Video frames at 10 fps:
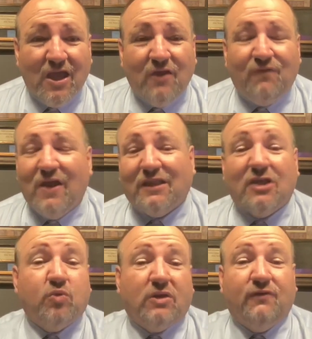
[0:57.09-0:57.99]
In fact,
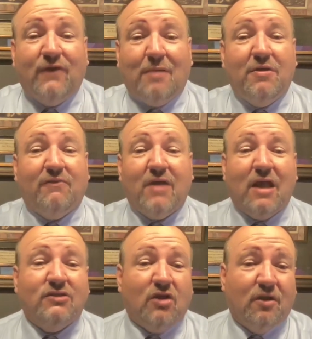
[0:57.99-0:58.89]
that's what the family of
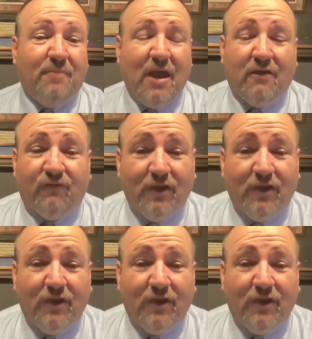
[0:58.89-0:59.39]
God's all about.